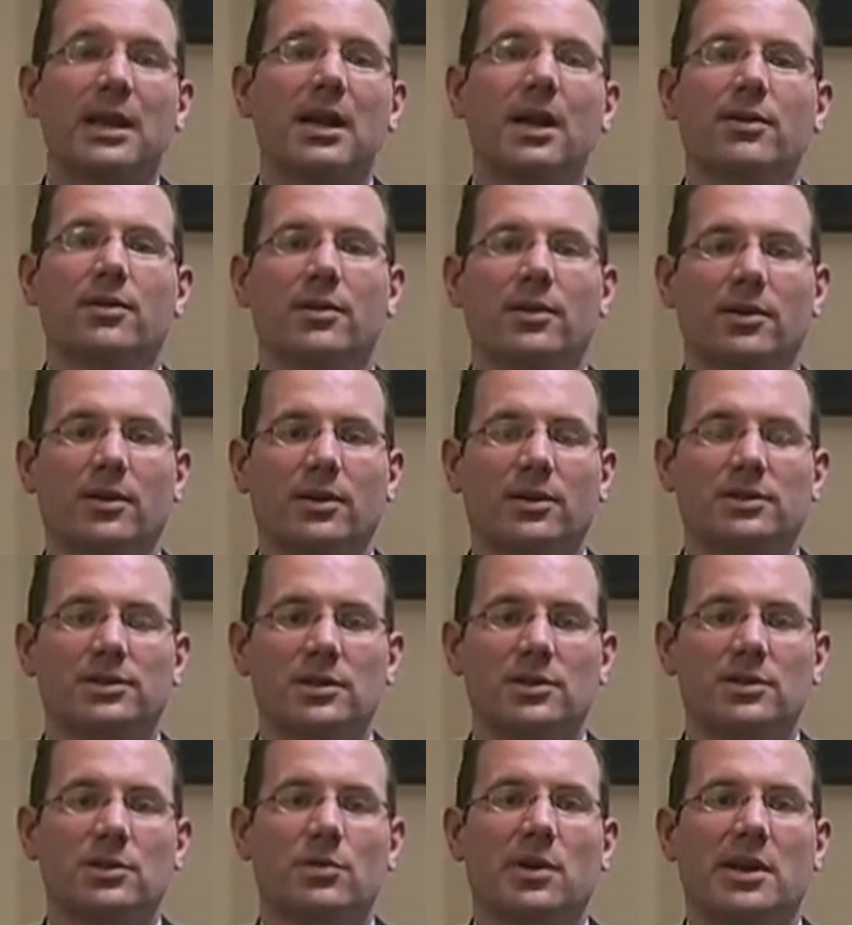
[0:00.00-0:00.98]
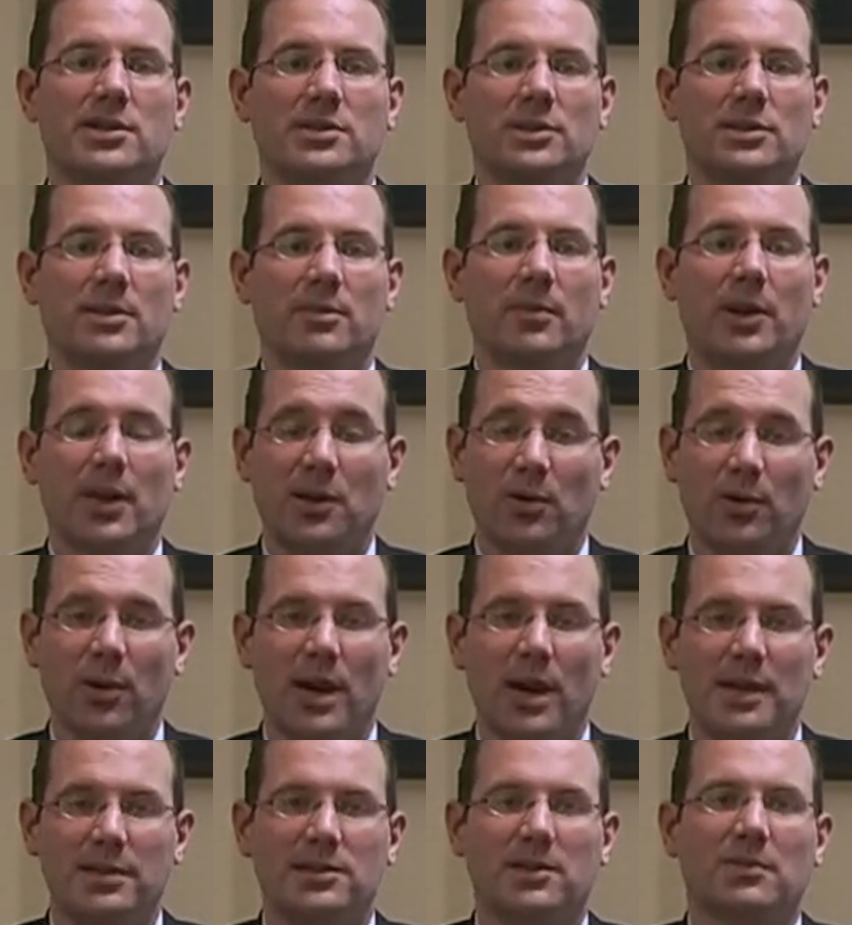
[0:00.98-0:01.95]
any other situation that might
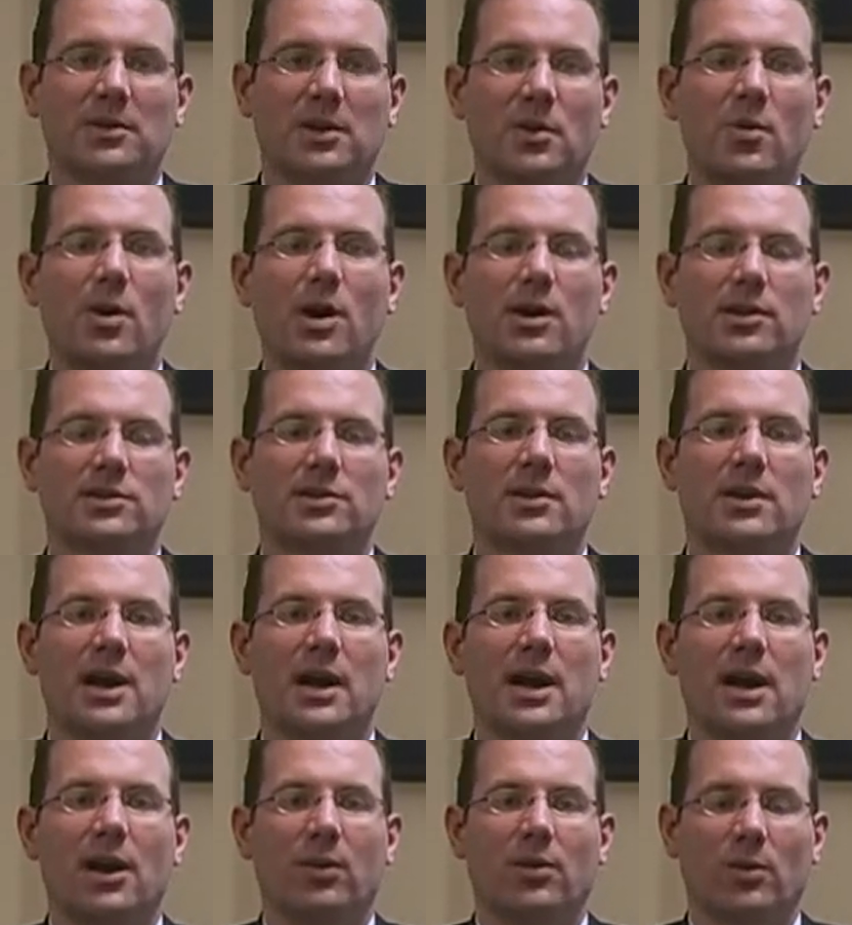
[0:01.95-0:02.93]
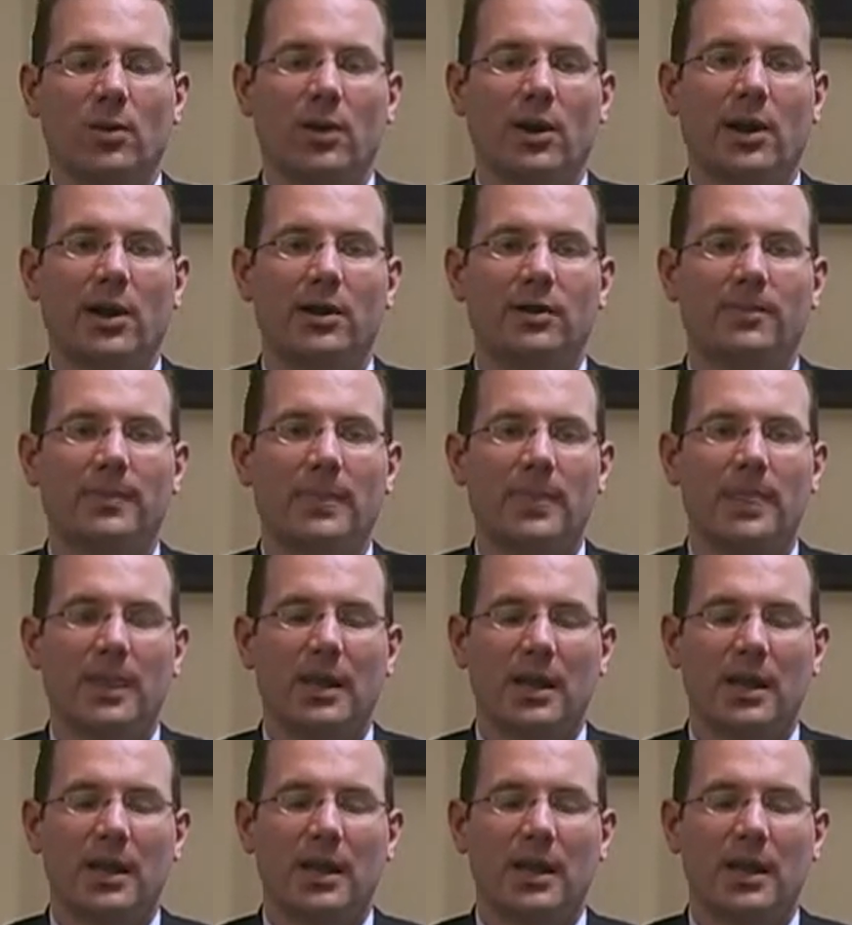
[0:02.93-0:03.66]
arise that requires you to hire a lawyer.